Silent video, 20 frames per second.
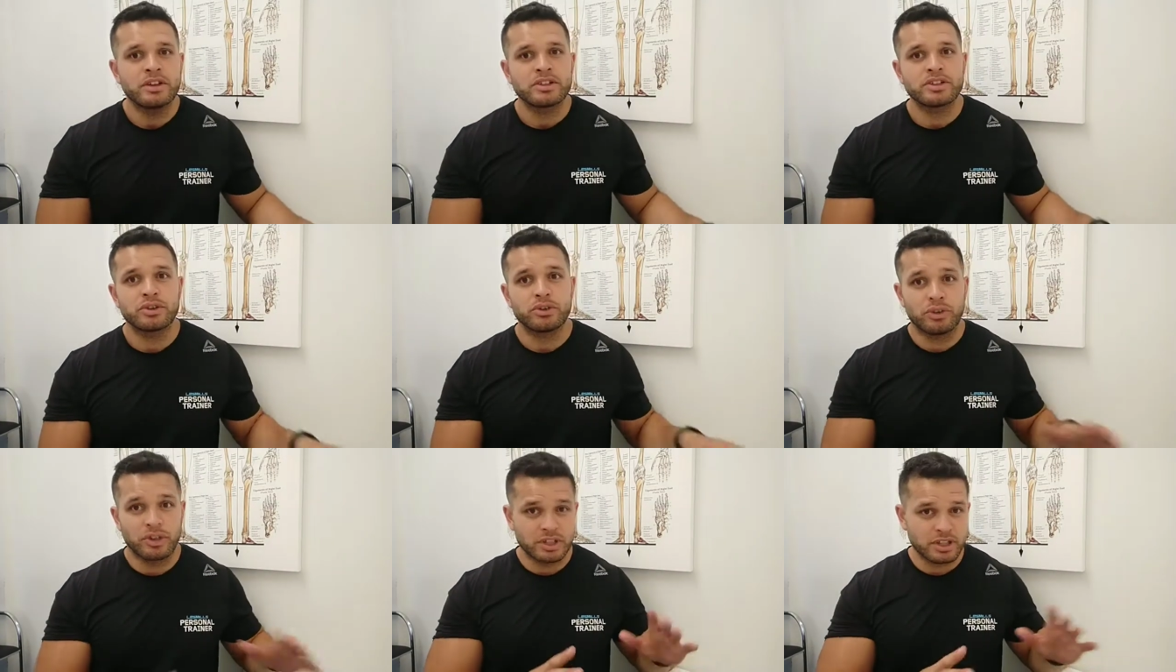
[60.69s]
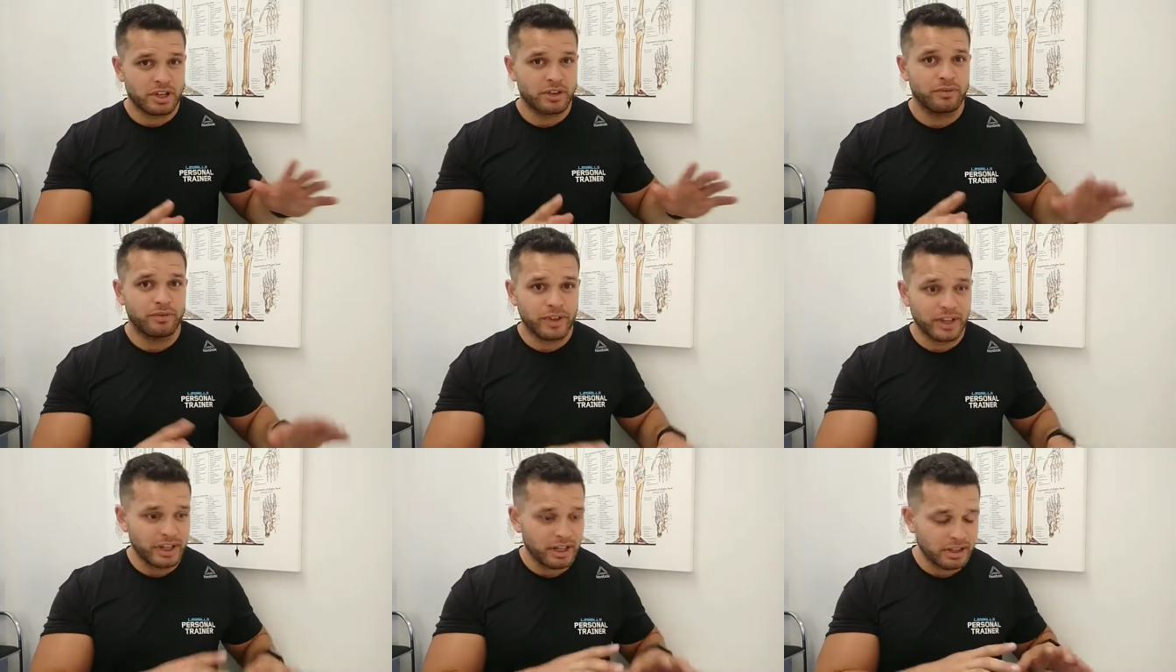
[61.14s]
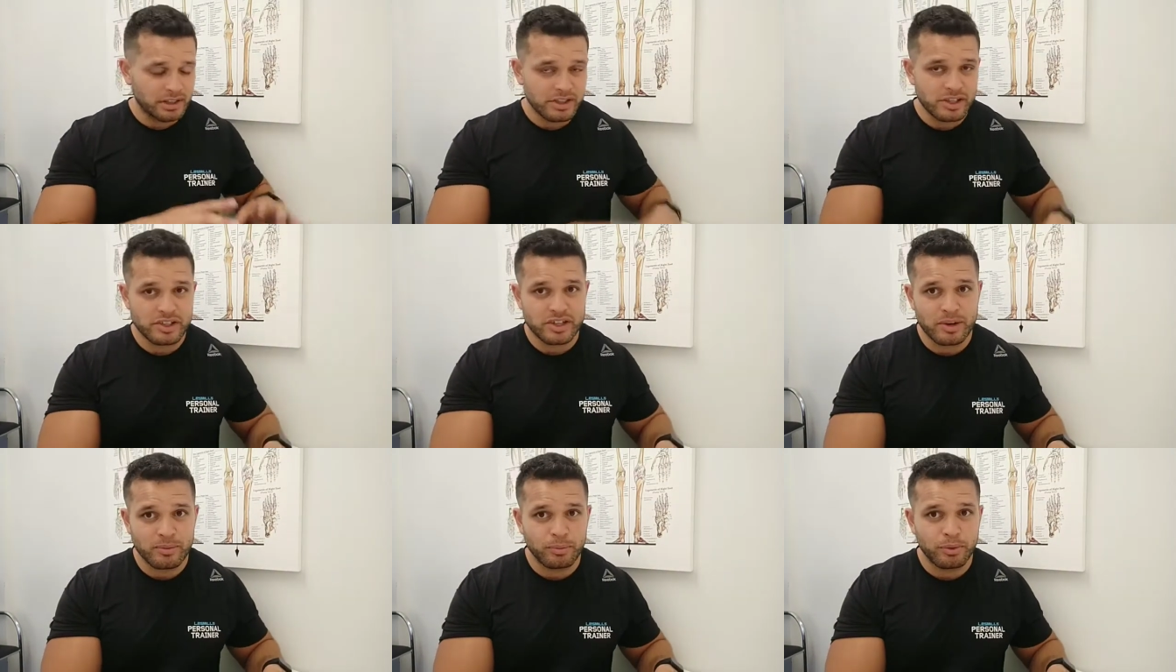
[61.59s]
So it's convenient
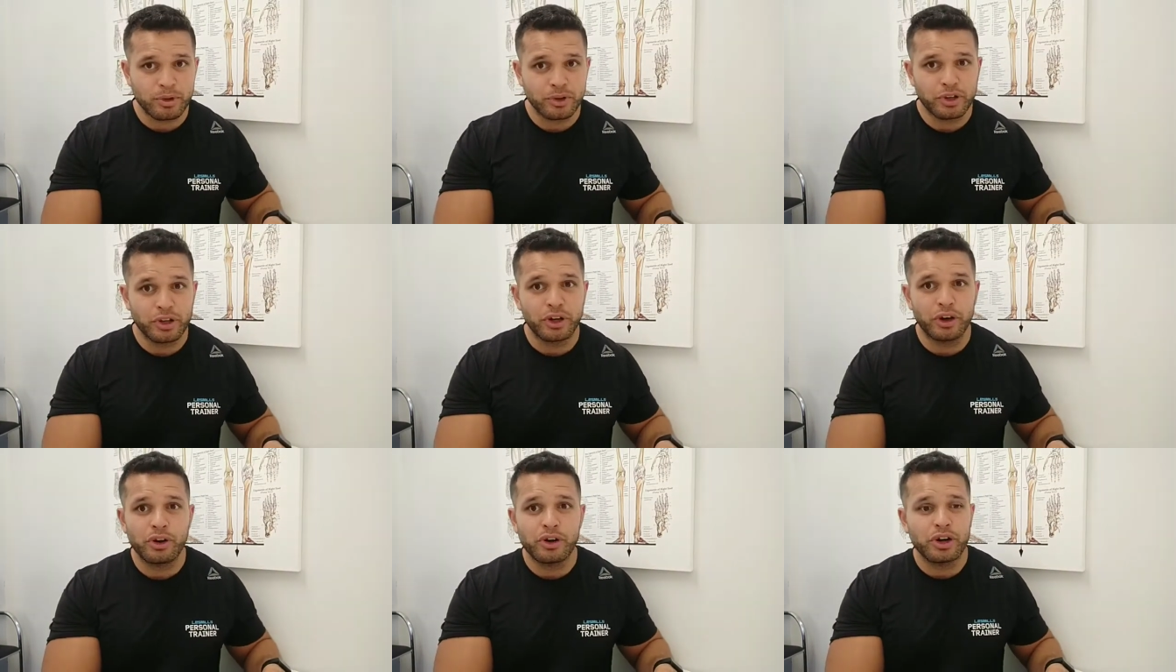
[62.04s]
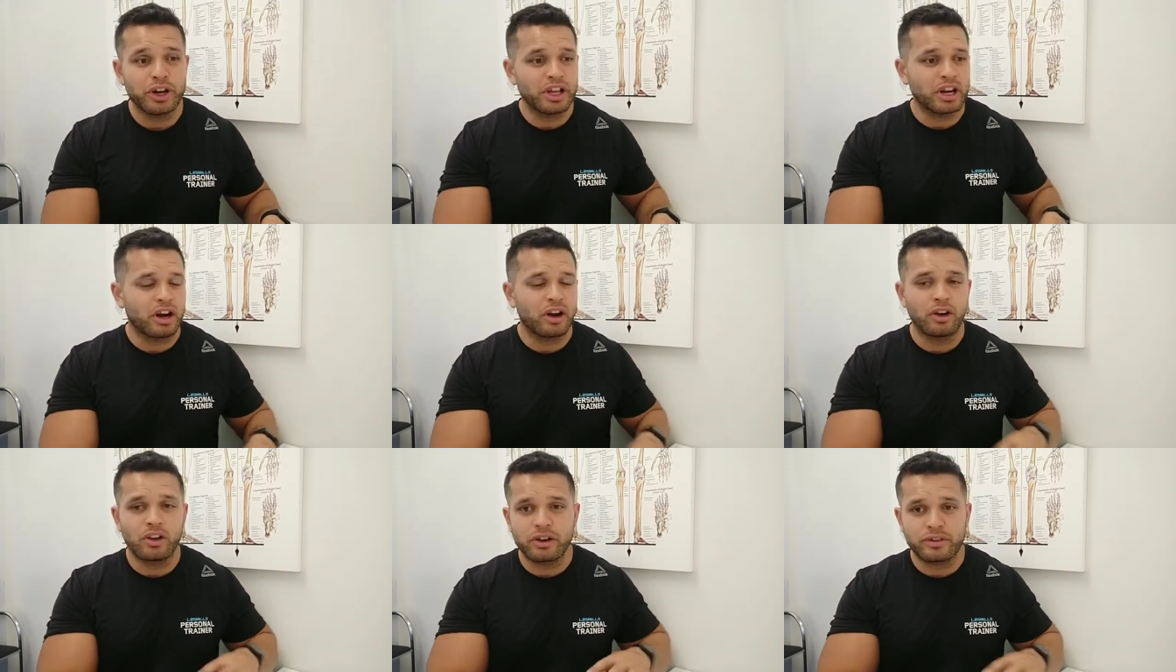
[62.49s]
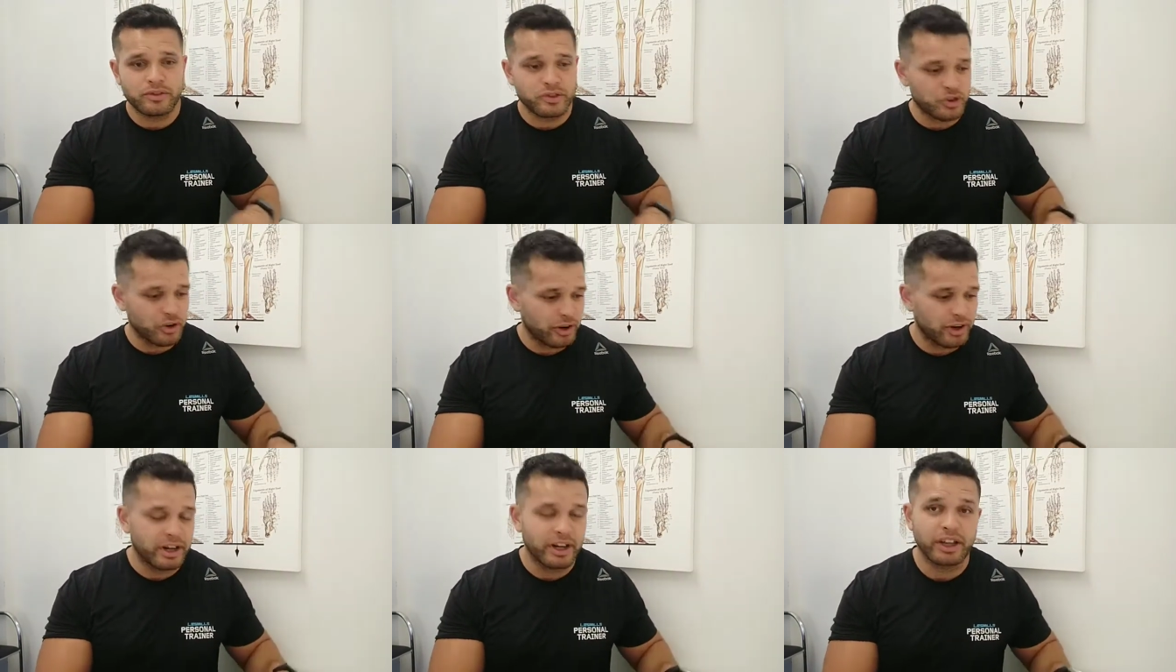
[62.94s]
to jump on, you don't need a lot of
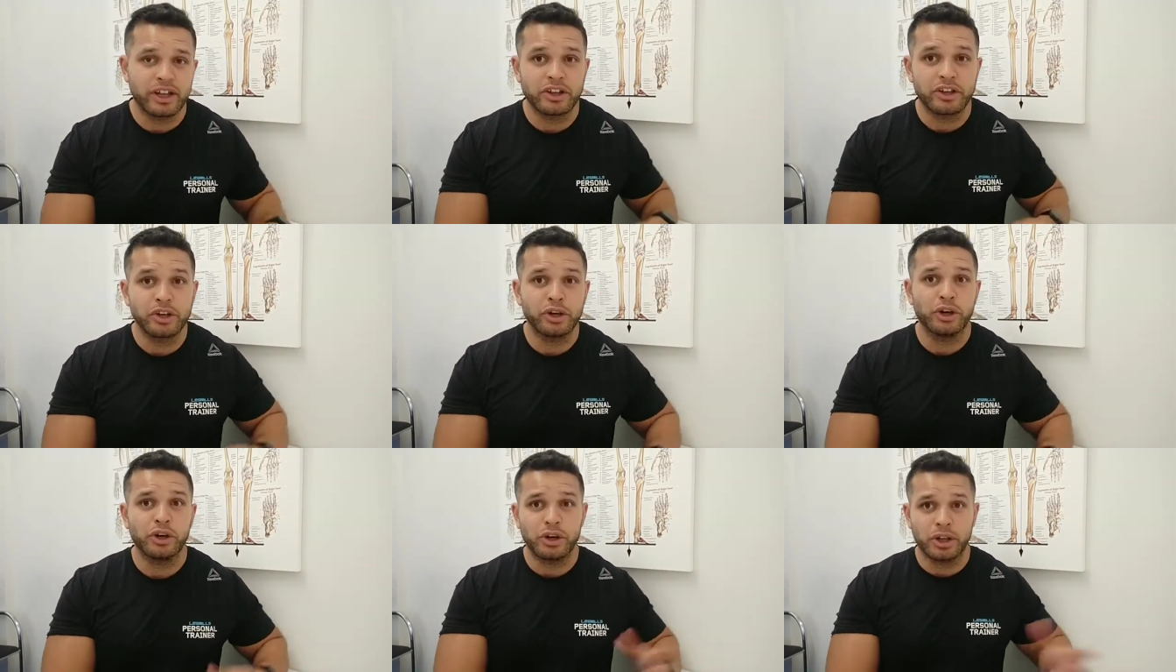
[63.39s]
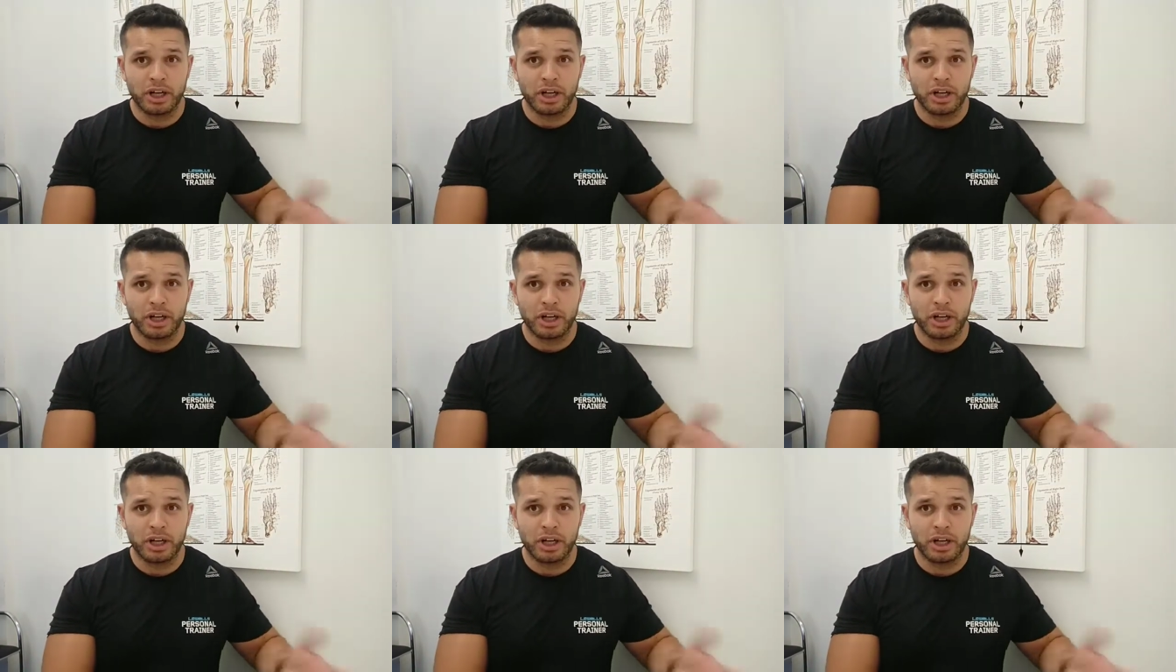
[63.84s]
training and you don't